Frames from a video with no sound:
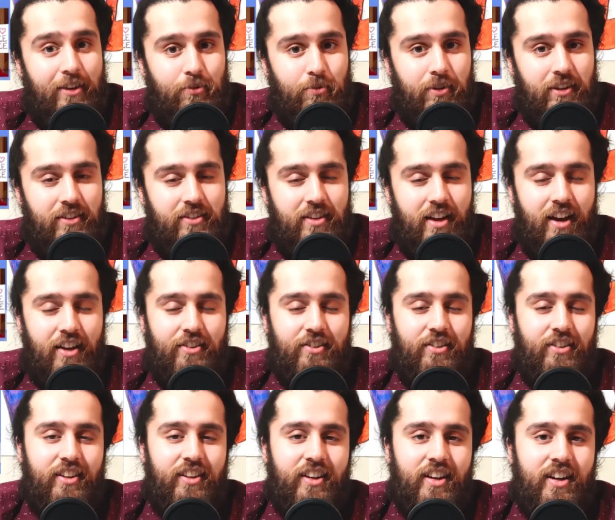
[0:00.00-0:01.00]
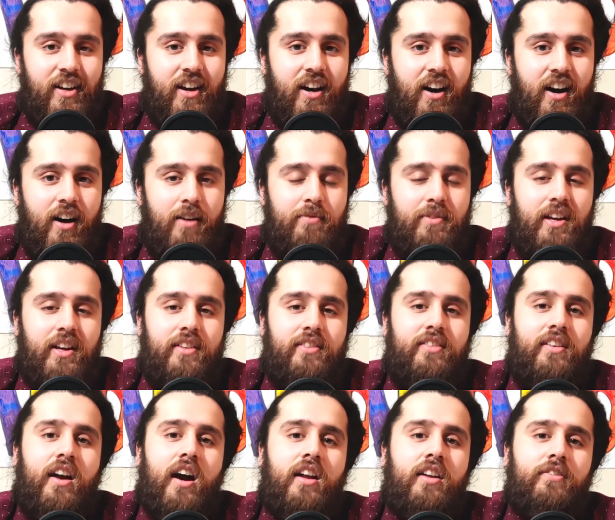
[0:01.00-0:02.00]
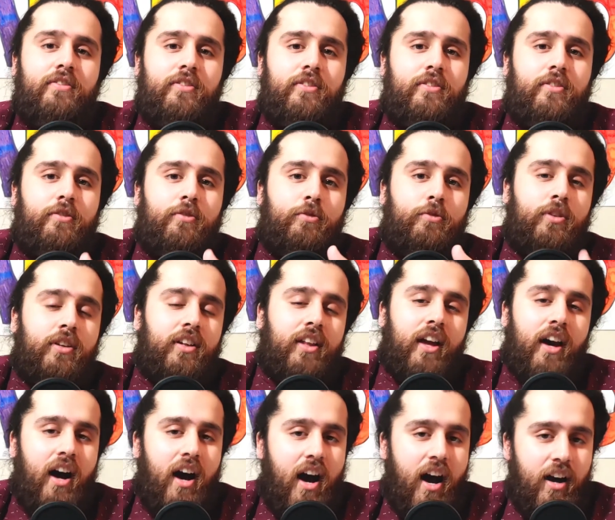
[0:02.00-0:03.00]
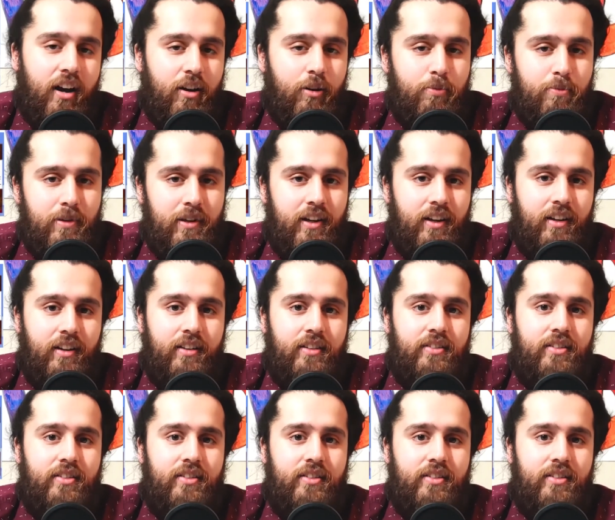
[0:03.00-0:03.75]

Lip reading: weeks actually, it's kind of really eye-opening